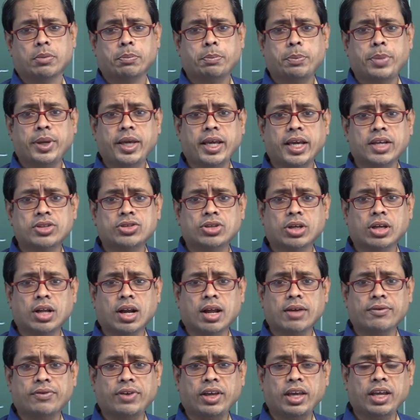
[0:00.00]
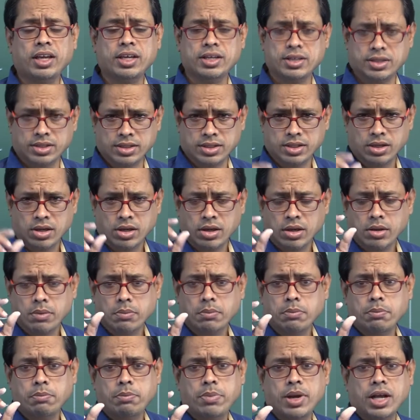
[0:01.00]
pH graph is
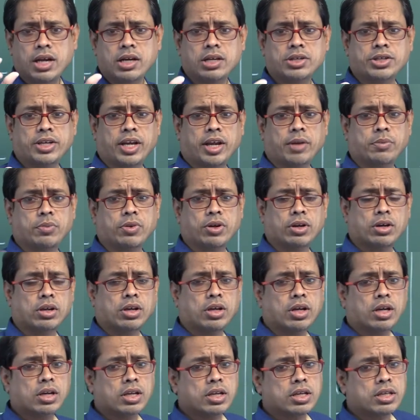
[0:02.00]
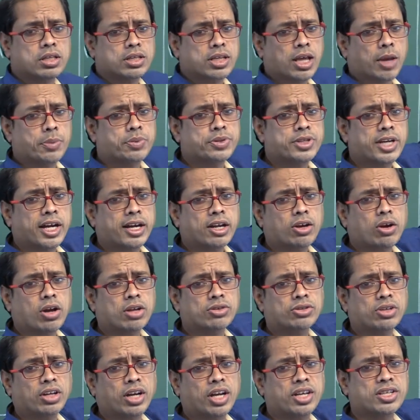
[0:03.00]
bell shape. Substrate
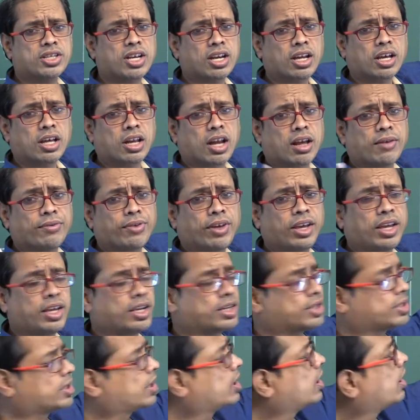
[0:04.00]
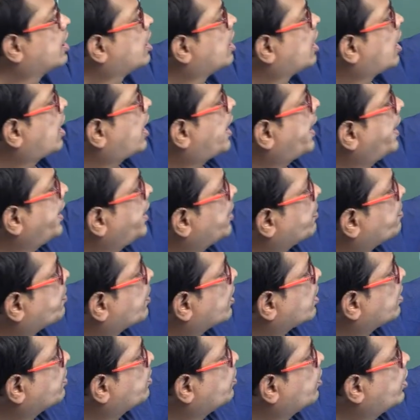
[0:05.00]
concentration graph is
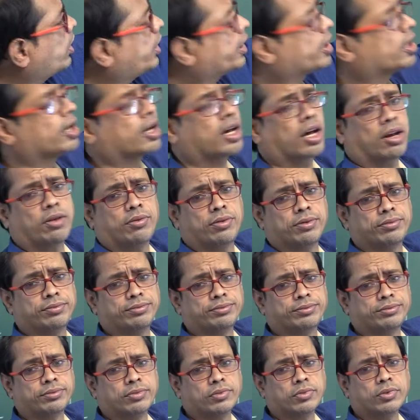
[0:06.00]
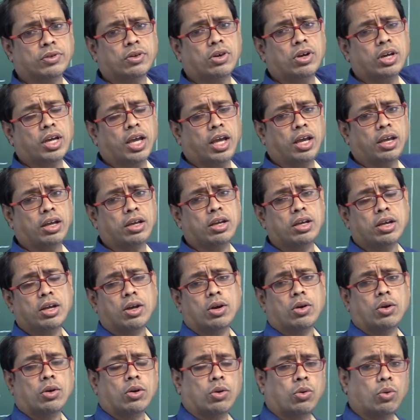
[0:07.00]
hyperbolic curve. Okay.
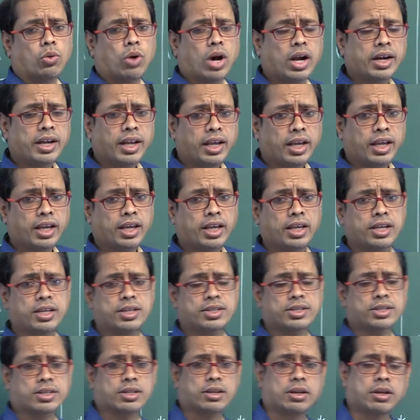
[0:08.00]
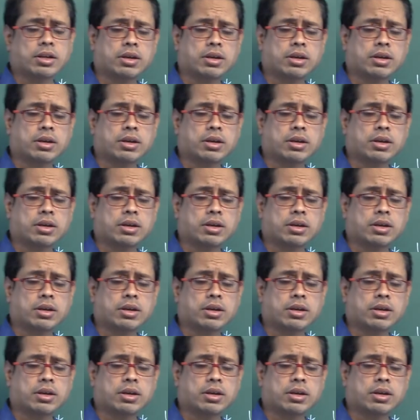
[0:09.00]
What is